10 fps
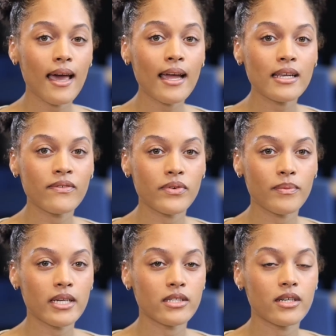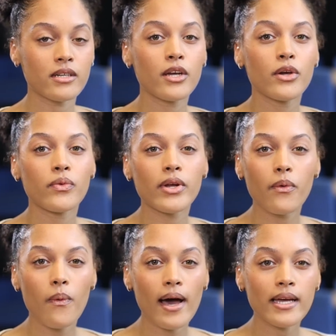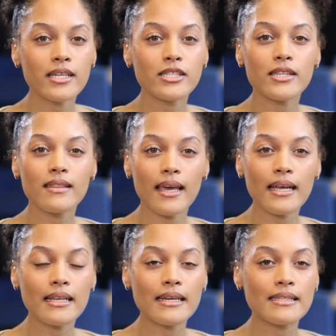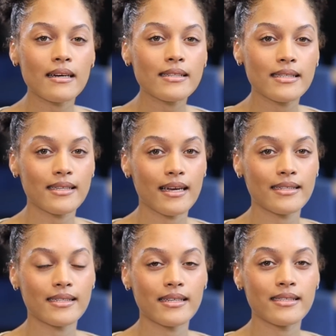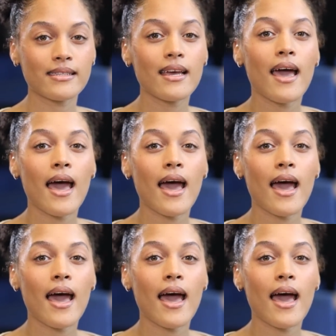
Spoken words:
and information required to think like data scientists